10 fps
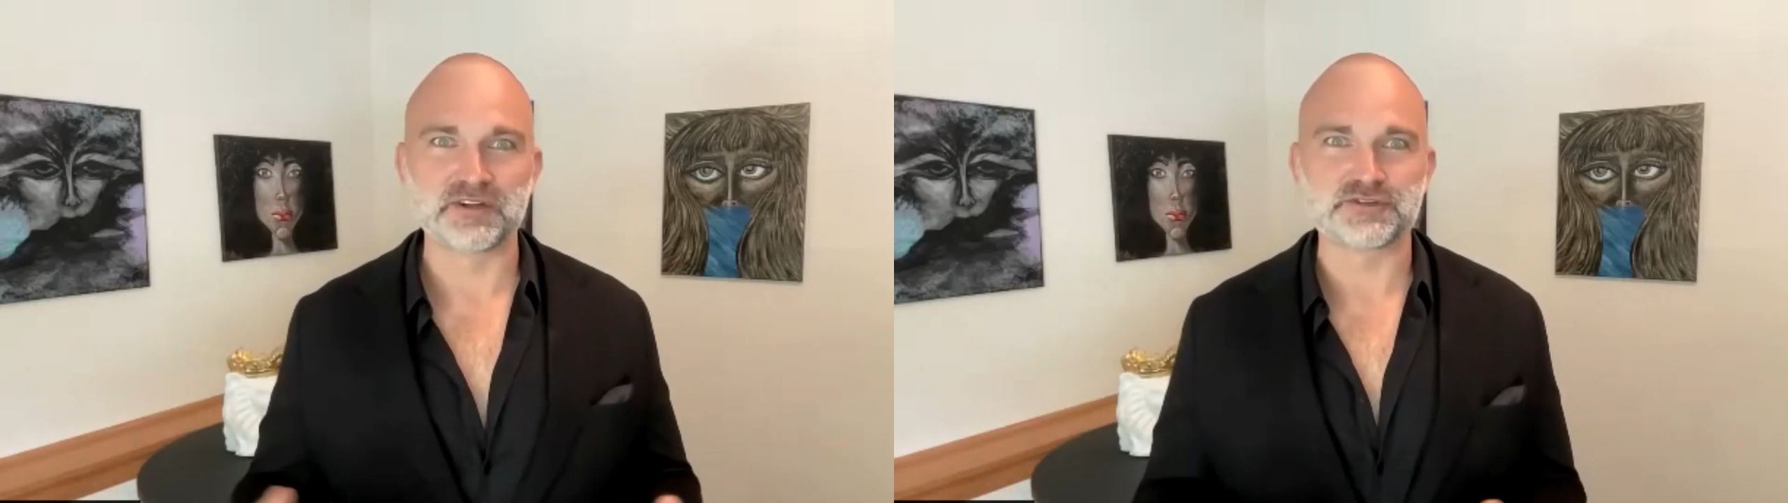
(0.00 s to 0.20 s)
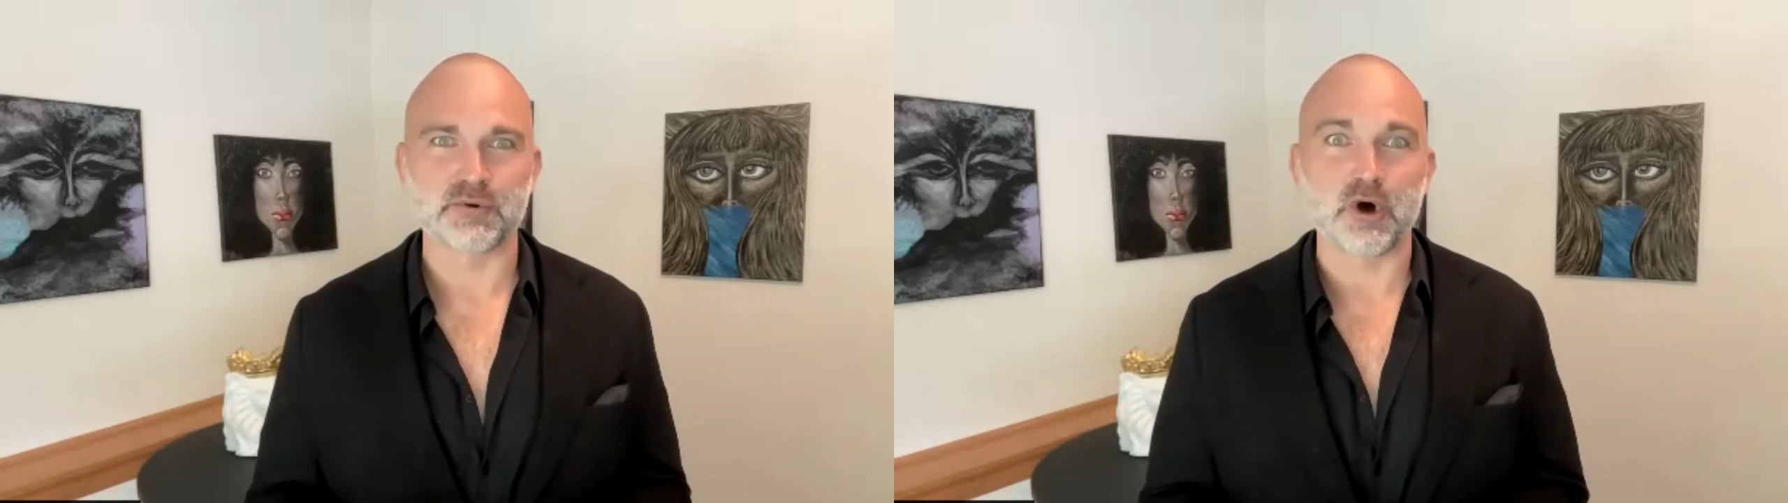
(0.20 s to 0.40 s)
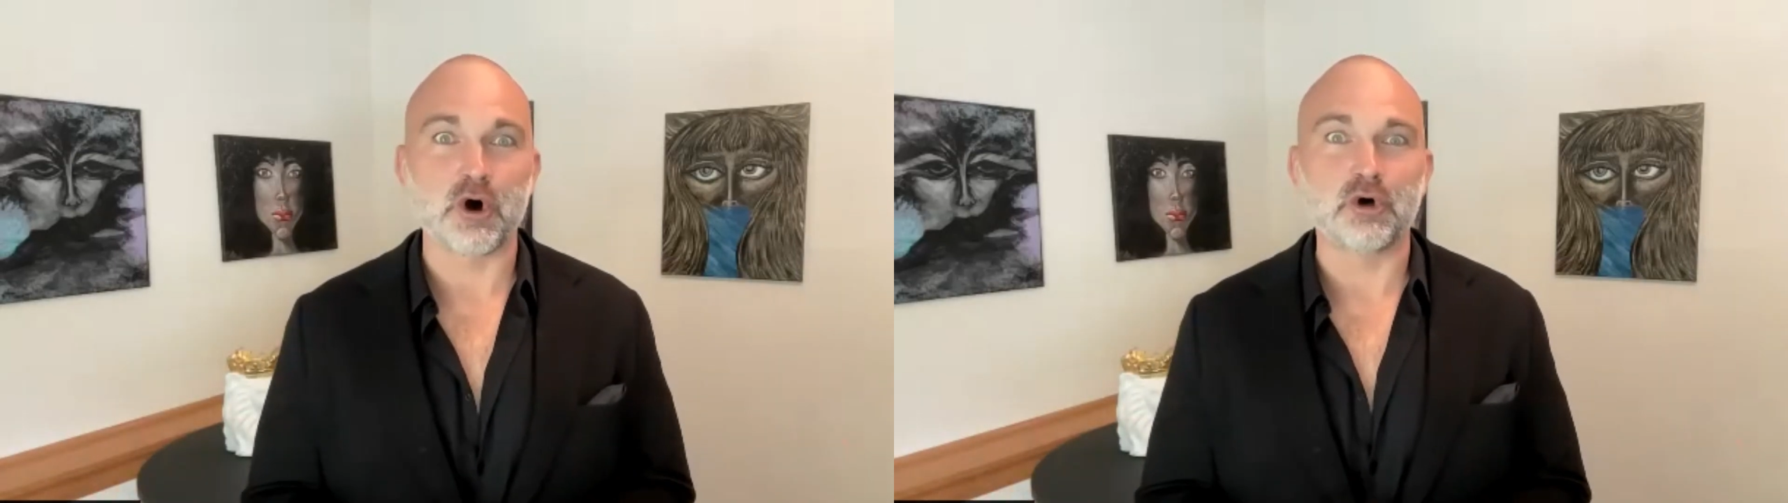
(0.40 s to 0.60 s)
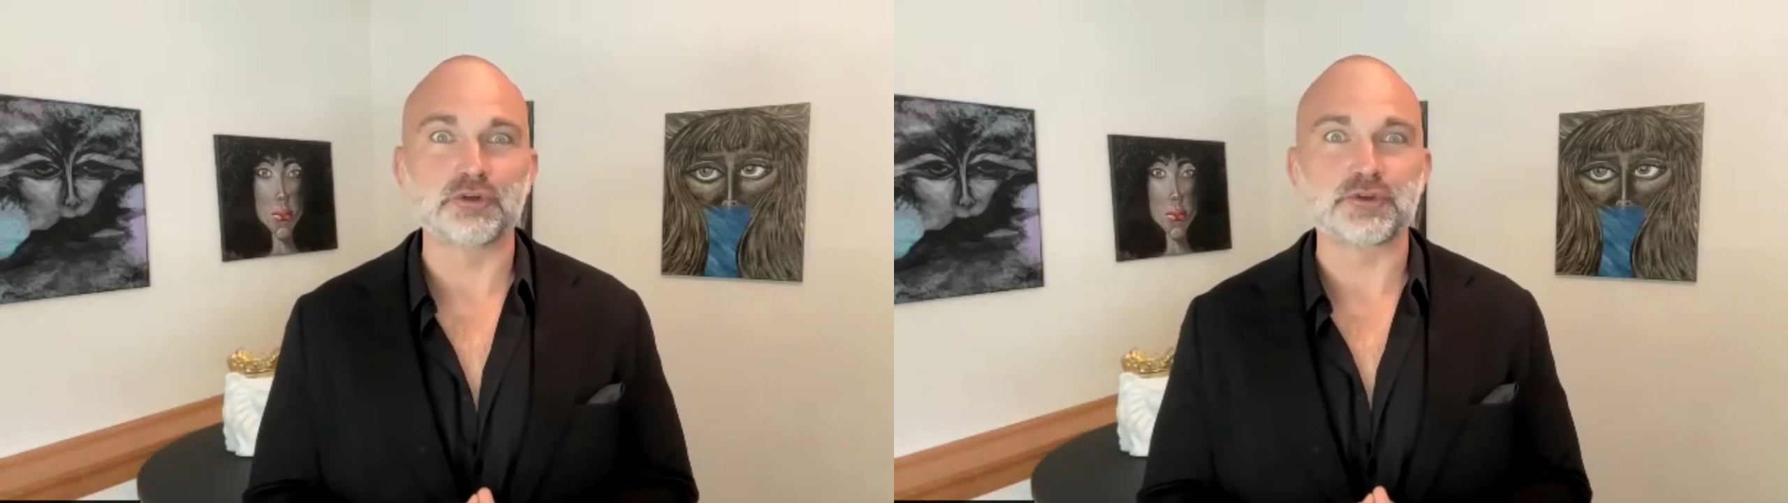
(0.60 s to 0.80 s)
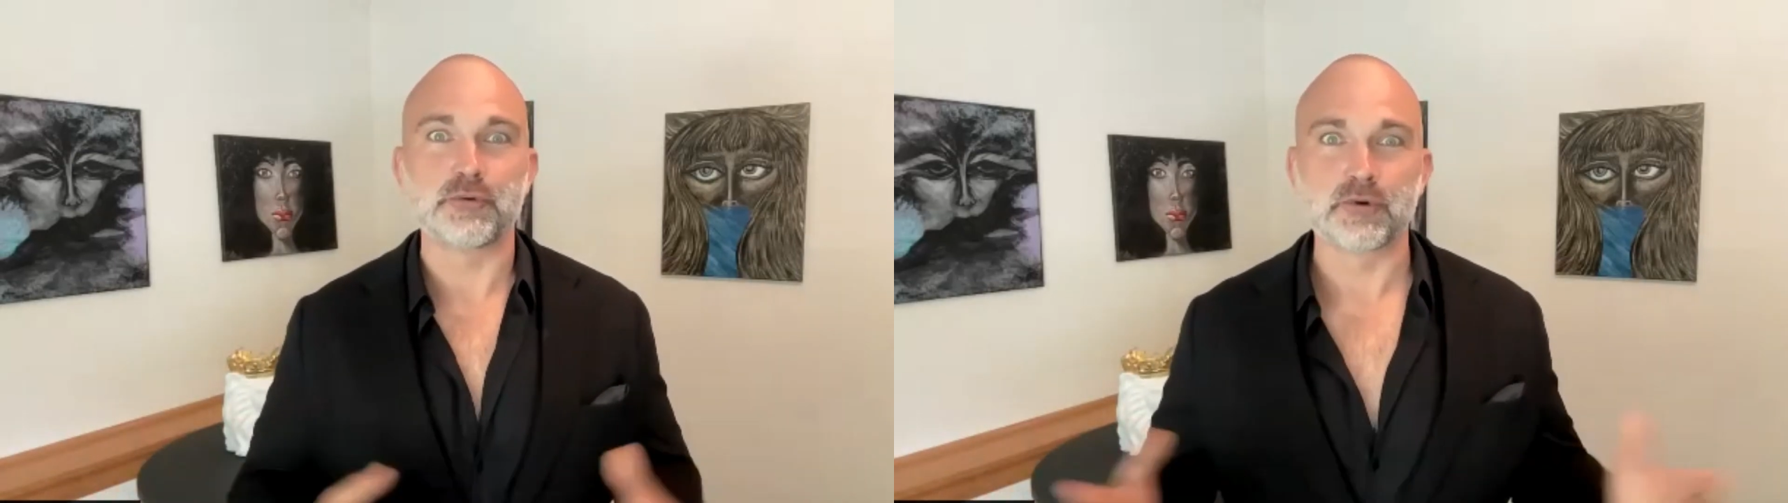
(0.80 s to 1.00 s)
into a
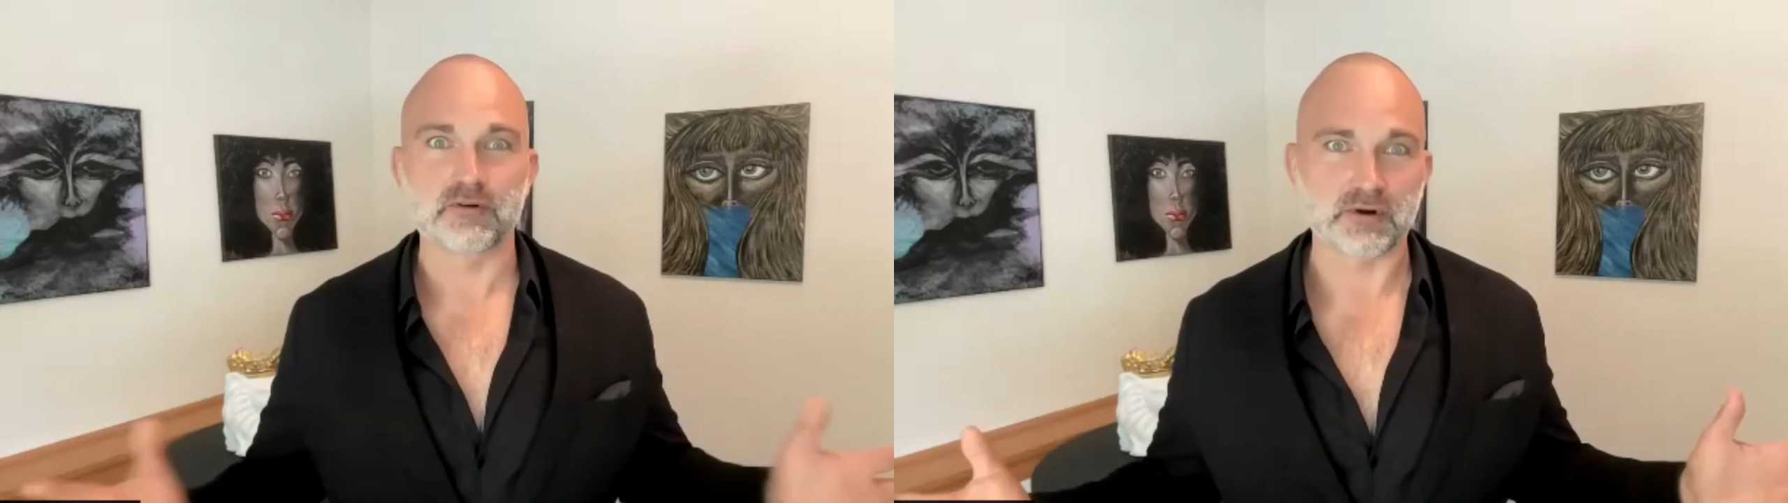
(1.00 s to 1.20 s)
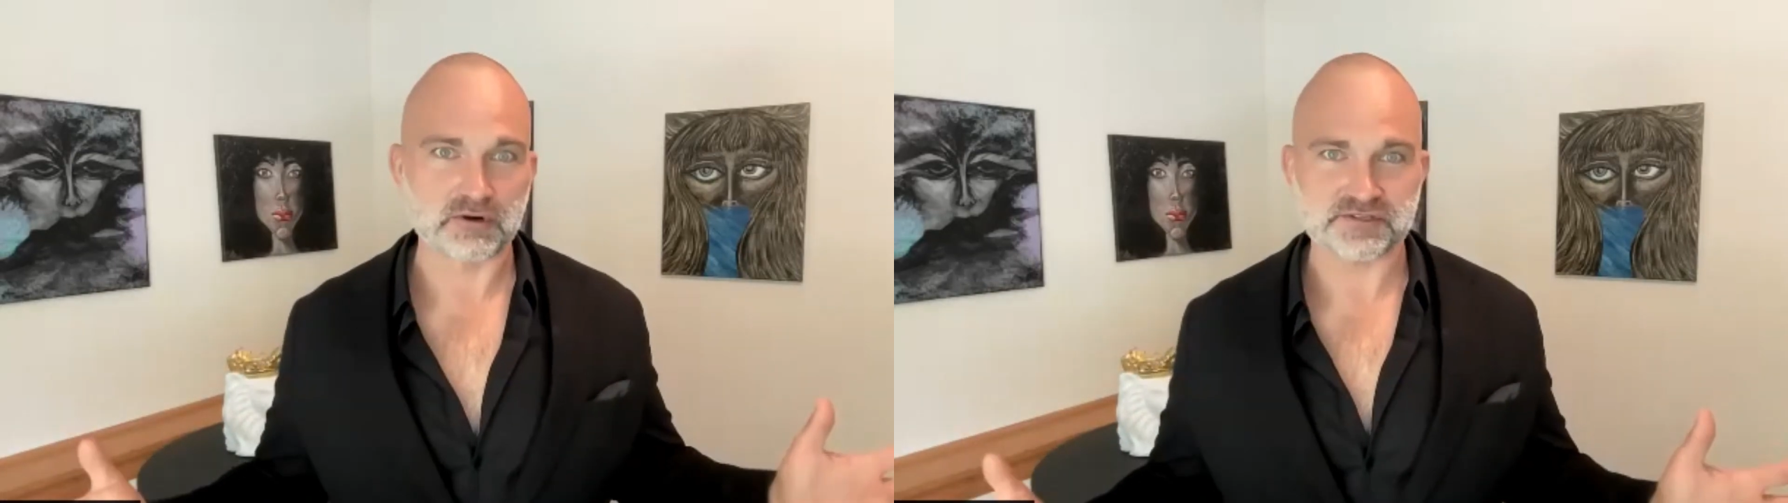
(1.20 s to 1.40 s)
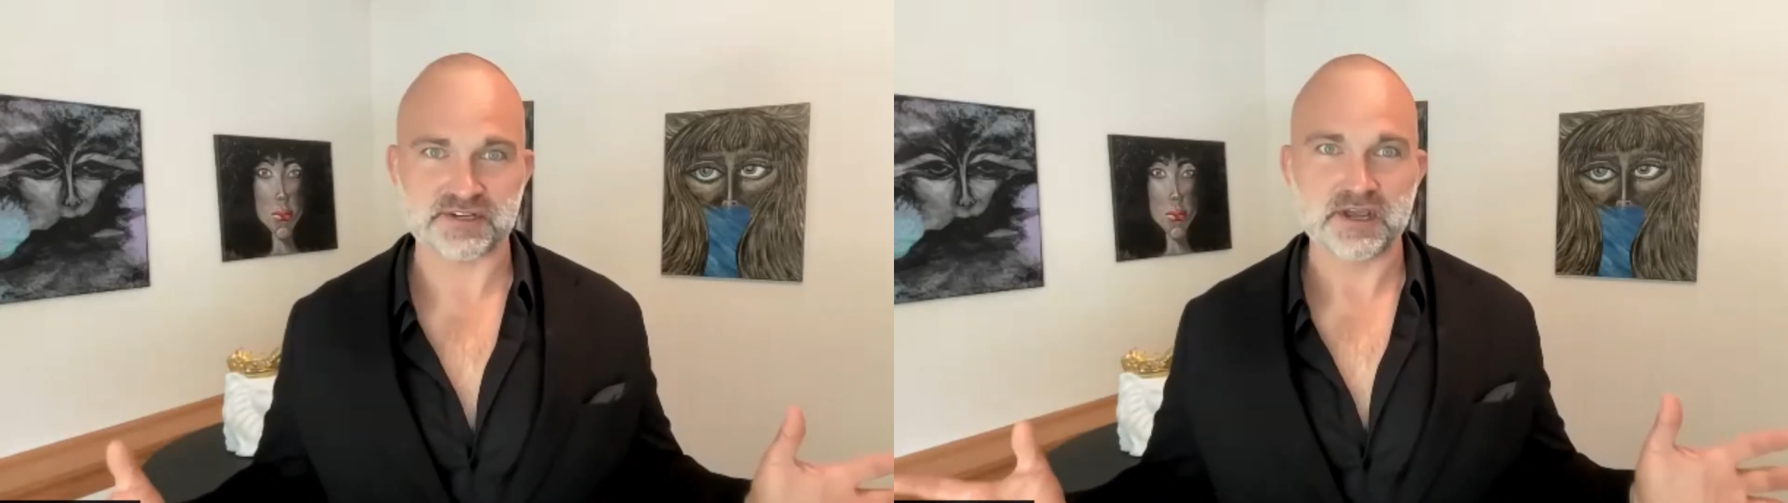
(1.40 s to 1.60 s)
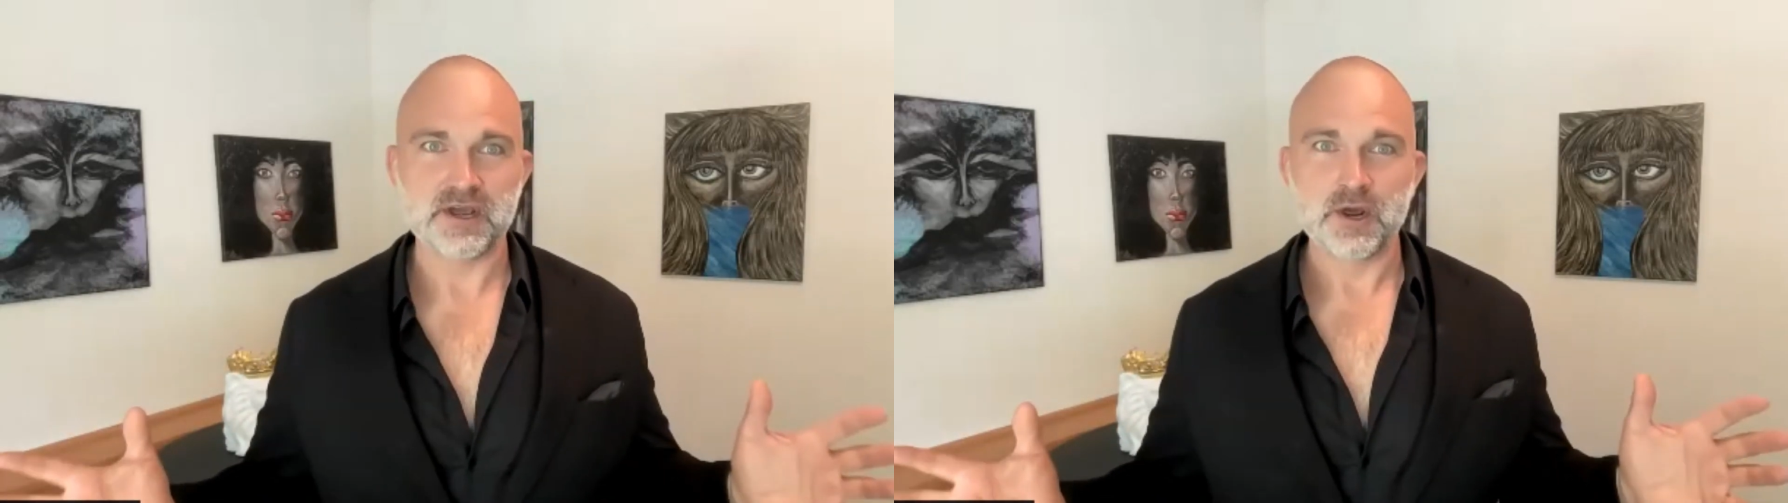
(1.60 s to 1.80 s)
whole universe,